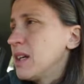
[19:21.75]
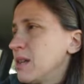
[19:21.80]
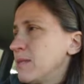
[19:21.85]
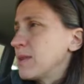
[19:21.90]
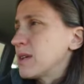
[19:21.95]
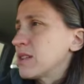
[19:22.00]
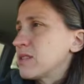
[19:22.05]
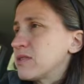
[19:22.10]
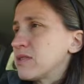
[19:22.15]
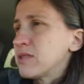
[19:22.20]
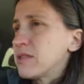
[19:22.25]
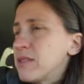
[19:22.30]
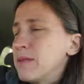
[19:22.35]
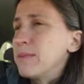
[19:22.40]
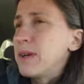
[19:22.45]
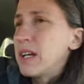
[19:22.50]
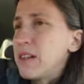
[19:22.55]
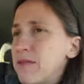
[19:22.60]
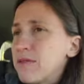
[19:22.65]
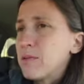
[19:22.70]
because the
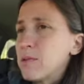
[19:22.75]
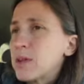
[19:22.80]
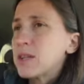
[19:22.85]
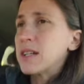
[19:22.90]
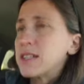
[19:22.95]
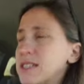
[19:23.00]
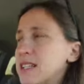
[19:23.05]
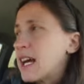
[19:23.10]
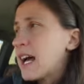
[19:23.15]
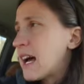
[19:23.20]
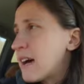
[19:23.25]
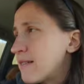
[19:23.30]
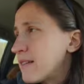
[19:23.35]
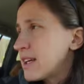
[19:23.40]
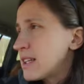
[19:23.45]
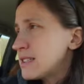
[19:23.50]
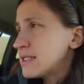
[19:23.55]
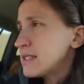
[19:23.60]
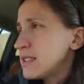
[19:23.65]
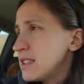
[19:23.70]
main floor doesn't have
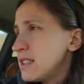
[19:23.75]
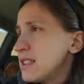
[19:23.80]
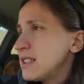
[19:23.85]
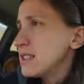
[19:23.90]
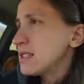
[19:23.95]
AC.